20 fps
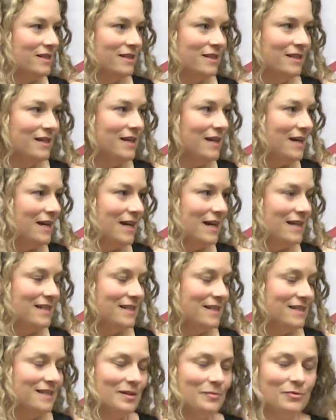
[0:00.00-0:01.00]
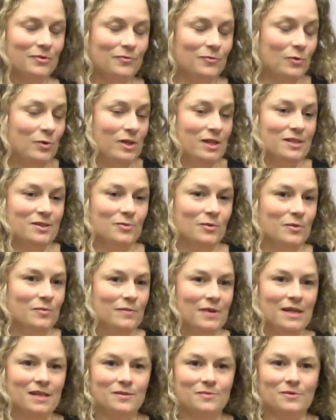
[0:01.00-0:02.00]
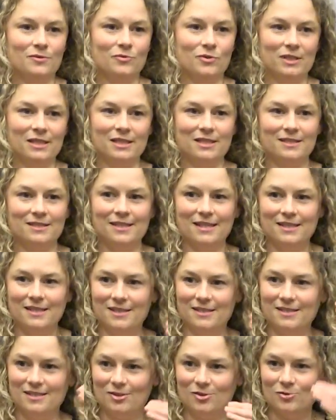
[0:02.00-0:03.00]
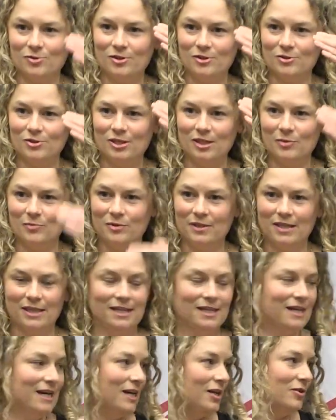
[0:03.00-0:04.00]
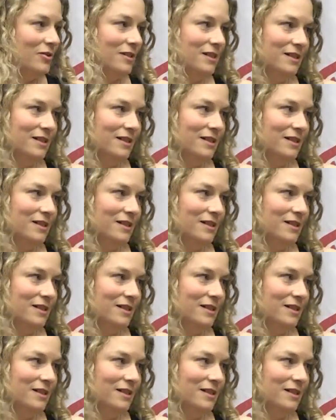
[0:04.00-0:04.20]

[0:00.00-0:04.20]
And as I said before, it's what makes me really excited to sort of try to play it out.